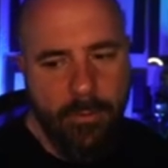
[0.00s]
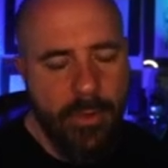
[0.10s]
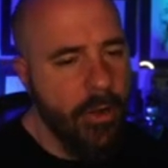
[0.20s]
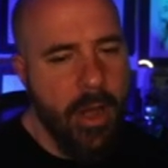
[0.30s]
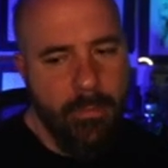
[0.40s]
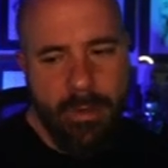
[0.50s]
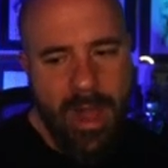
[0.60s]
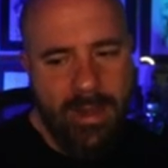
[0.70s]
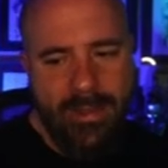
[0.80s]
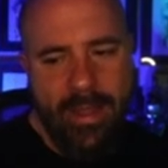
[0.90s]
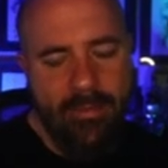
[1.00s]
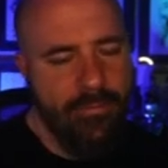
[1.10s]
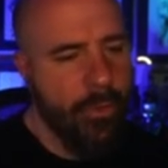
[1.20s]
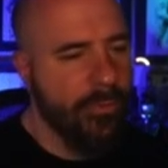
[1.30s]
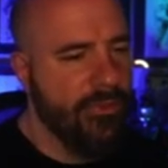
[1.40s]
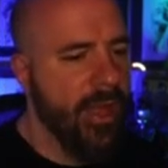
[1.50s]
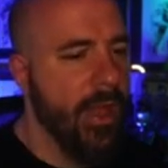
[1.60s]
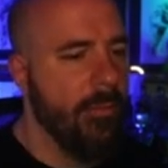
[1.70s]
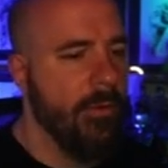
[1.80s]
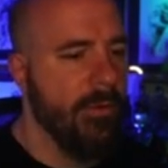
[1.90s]
When they're unblocked, they have no
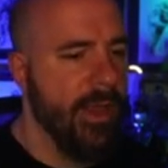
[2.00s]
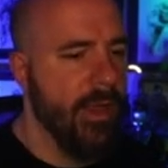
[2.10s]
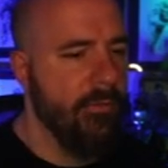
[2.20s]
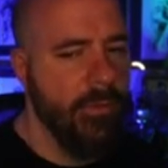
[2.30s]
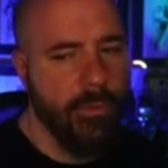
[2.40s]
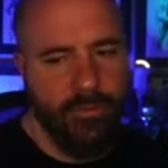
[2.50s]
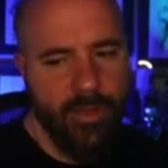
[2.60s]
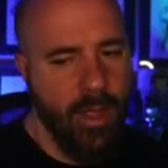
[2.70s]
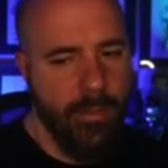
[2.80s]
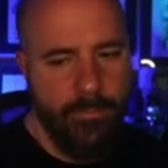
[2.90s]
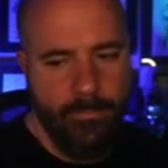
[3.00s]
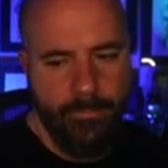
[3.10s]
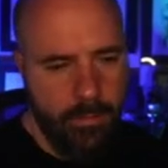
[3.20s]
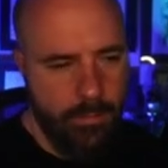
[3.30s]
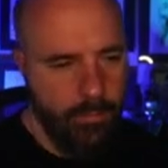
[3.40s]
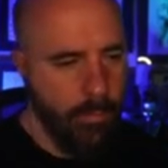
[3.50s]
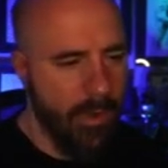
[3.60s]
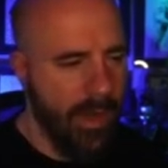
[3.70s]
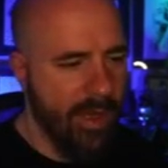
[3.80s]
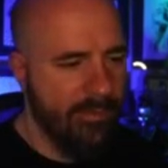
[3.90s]
shot, bro. They have no shot. But when
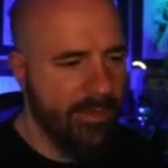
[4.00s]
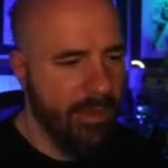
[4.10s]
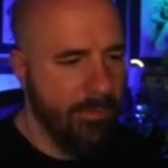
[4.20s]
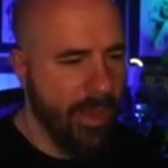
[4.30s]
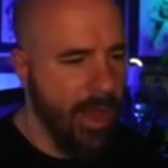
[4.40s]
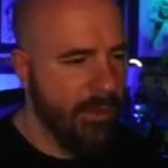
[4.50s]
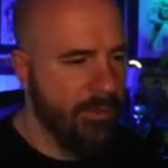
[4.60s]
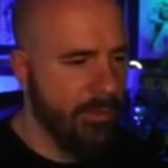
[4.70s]
they actually get blocked, they're,